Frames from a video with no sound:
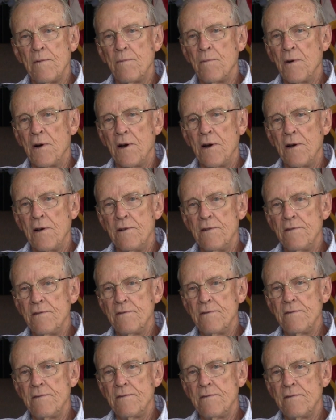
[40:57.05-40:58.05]
My
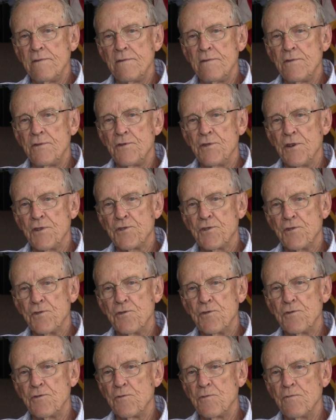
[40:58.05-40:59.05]

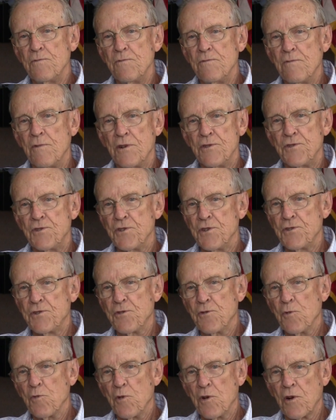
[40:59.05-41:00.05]
sister, one
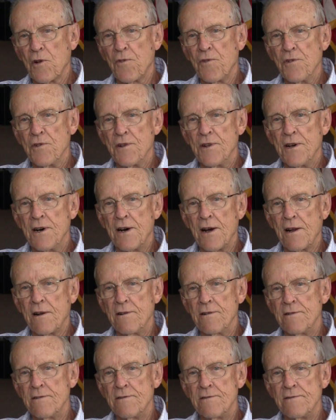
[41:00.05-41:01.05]
sister worked for a
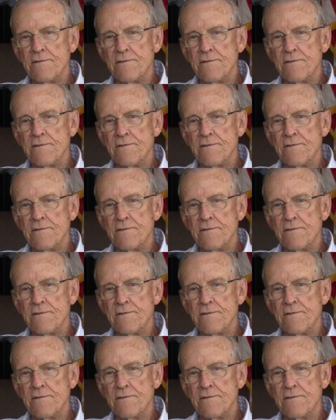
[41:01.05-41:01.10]
doctor,